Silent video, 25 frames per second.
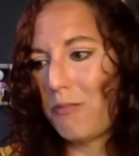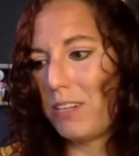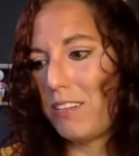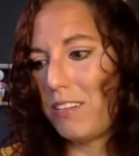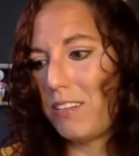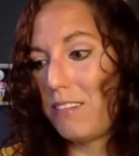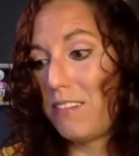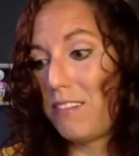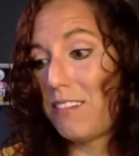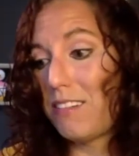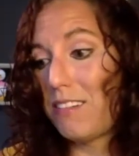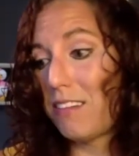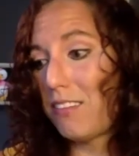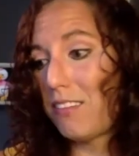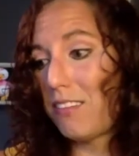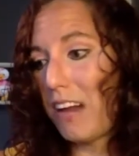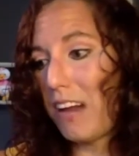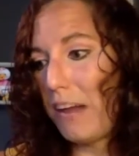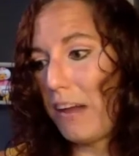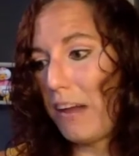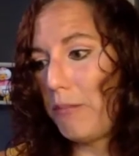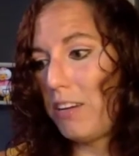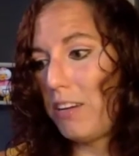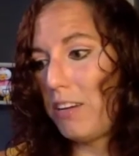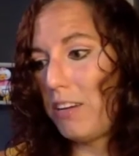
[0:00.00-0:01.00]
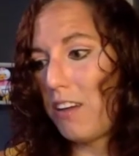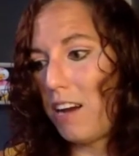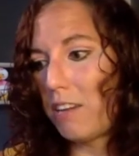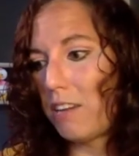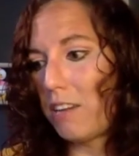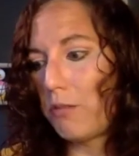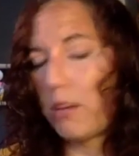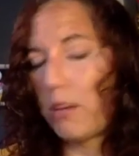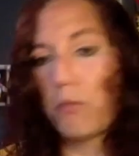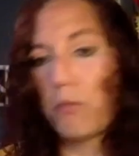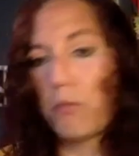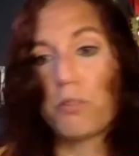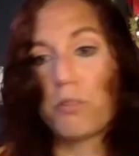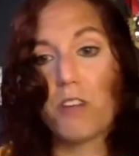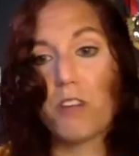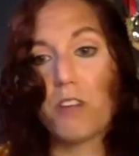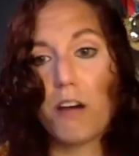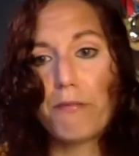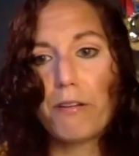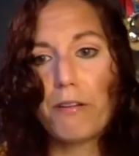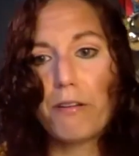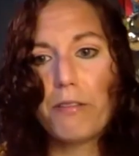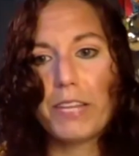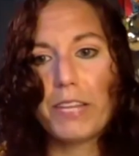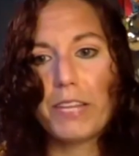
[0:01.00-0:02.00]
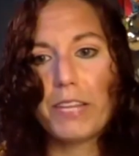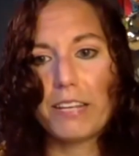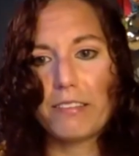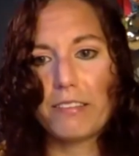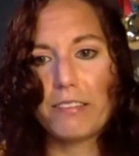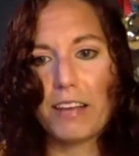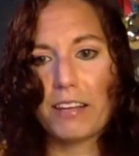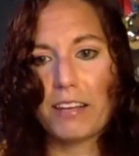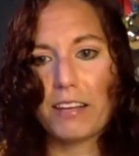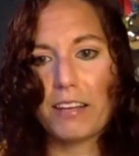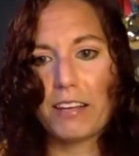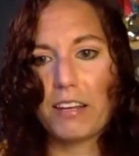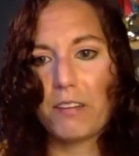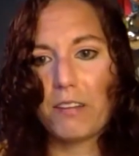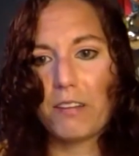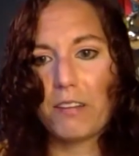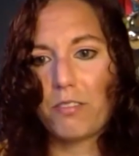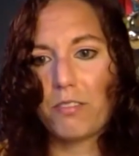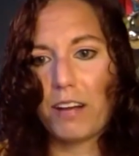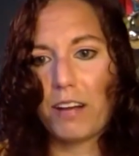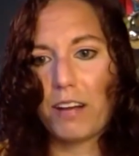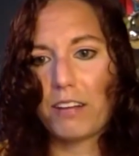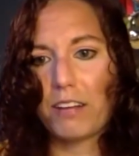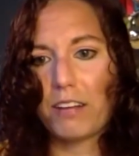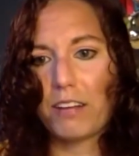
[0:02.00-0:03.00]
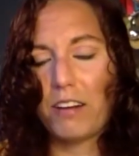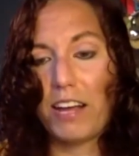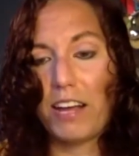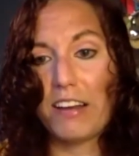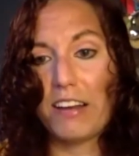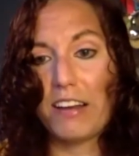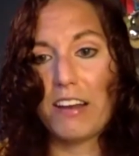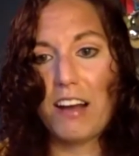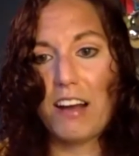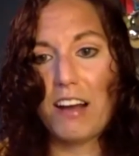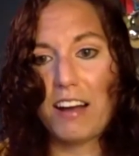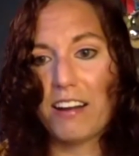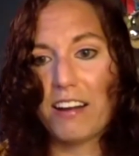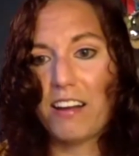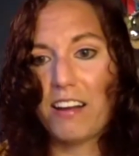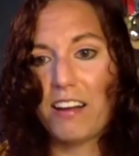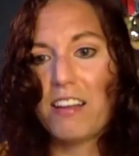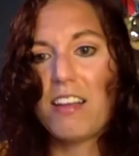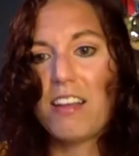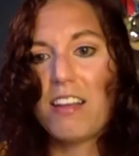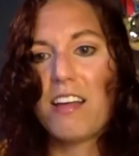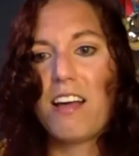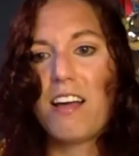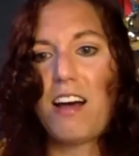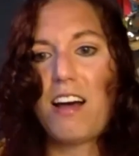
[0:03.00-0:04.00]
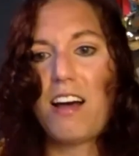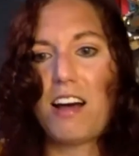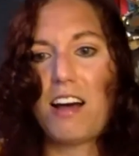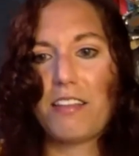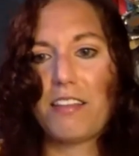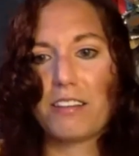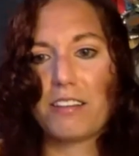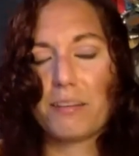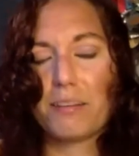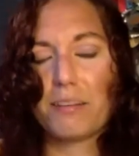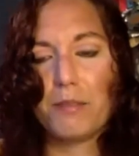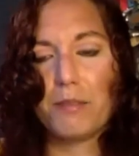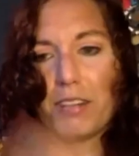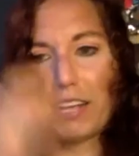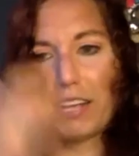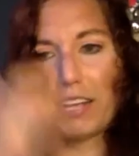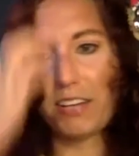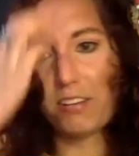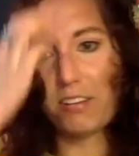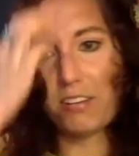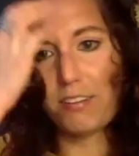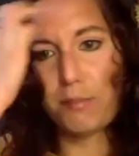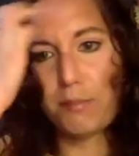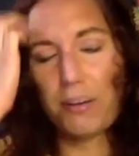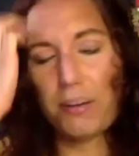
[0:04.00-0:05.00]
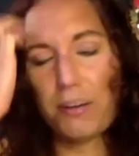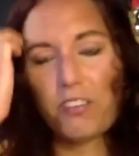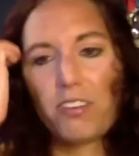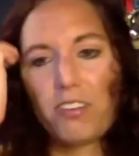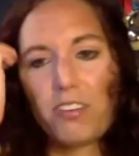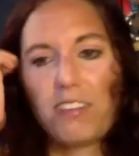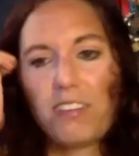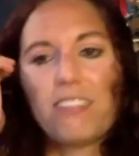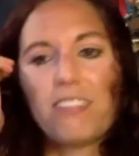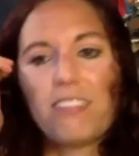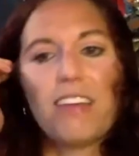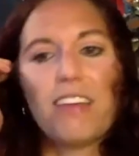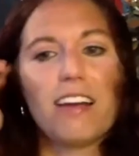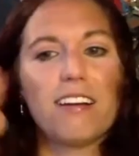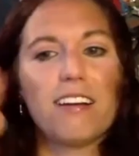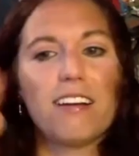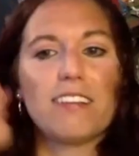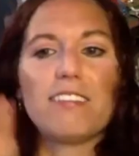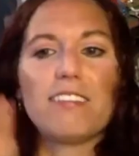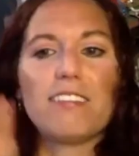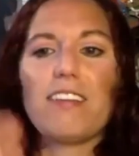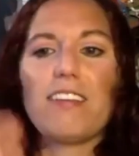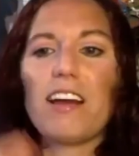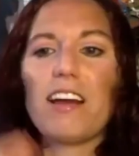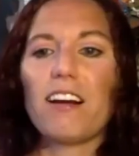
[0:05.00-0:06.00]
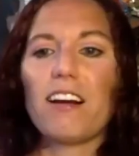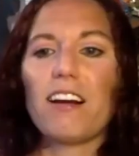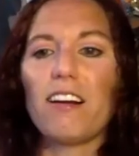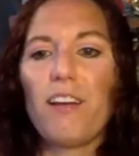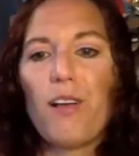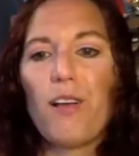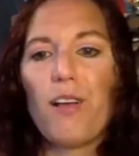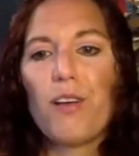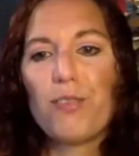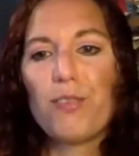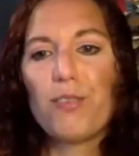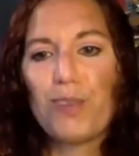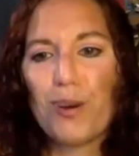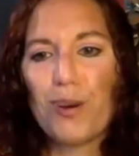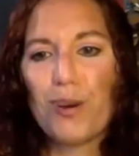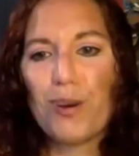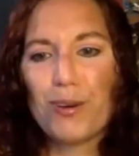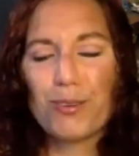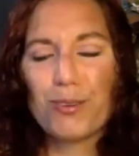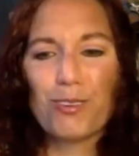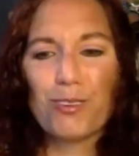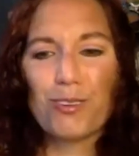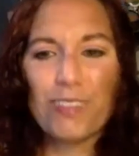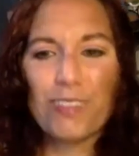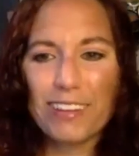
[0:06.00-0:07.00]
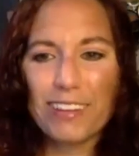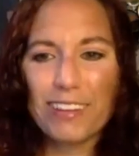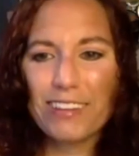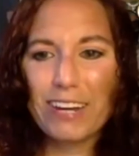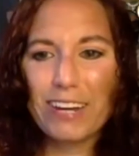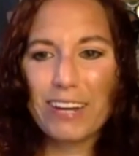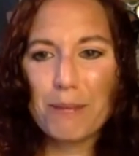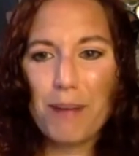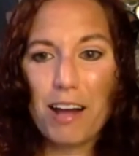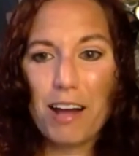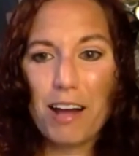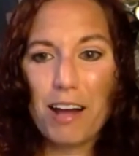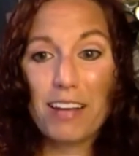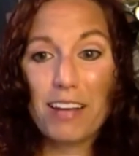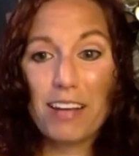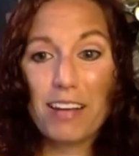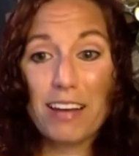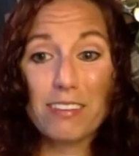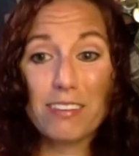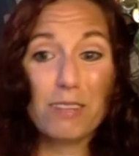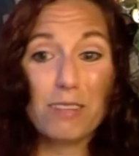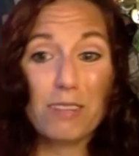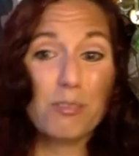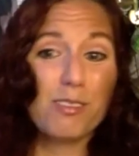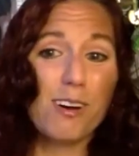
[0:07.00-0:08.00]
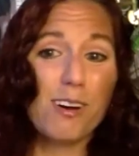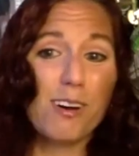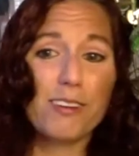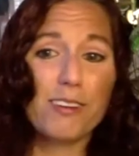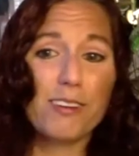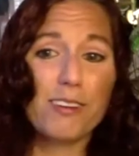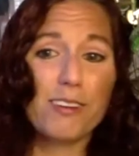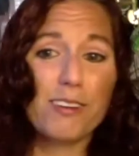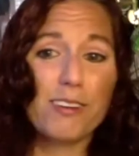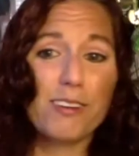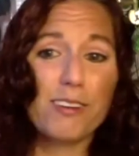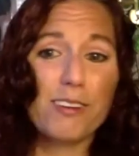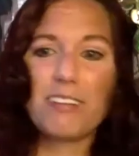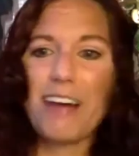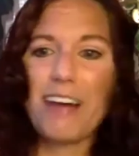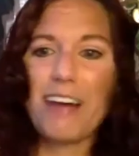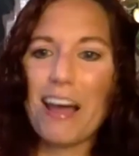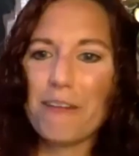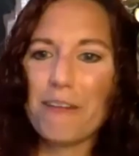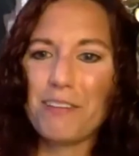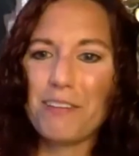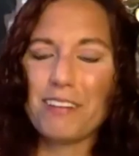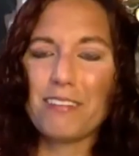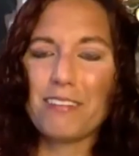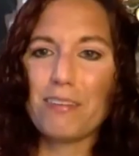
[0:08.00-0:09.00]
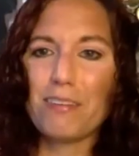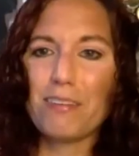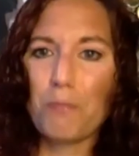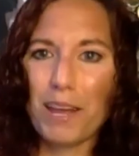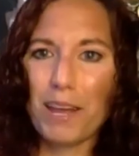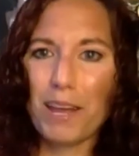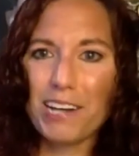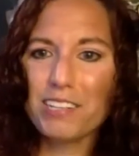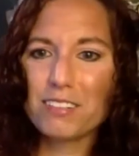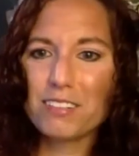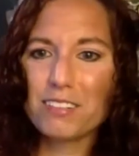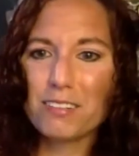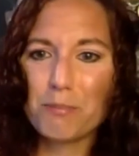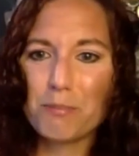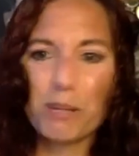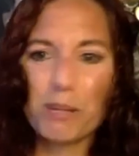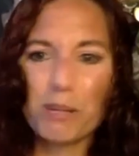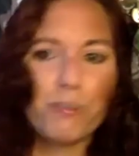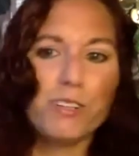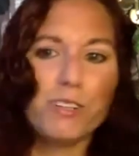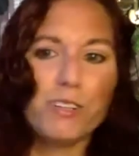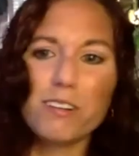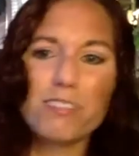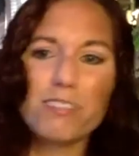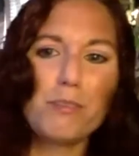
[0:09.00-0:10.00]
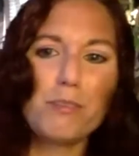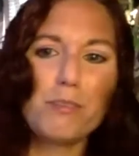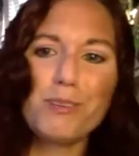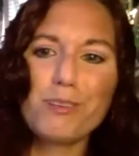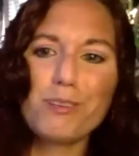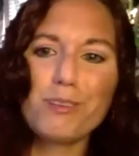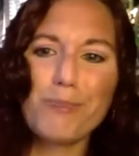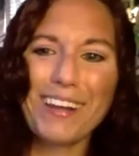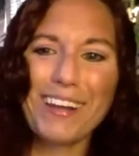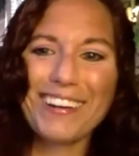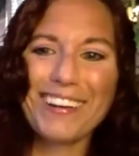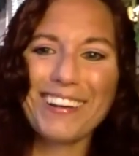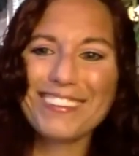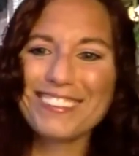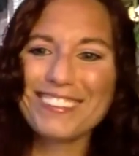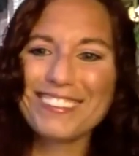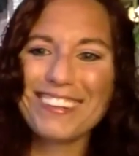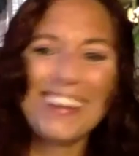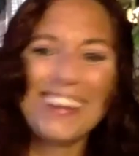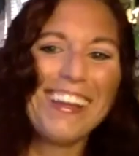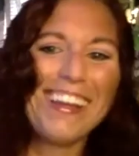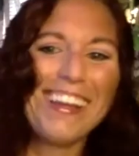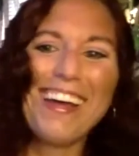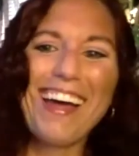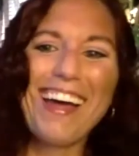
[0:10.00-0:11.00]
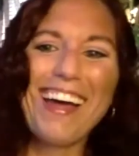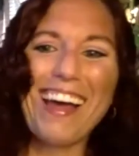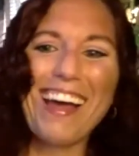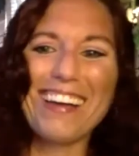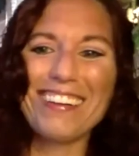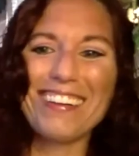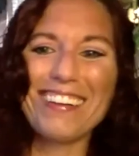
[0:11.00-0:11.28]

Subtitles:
This time we talked with Rodolfo, the executive director, and Ana, the communication specialist at Acer. So it was a really great podcast. It was also half in Spanish, but if you don't speak Spanish, it's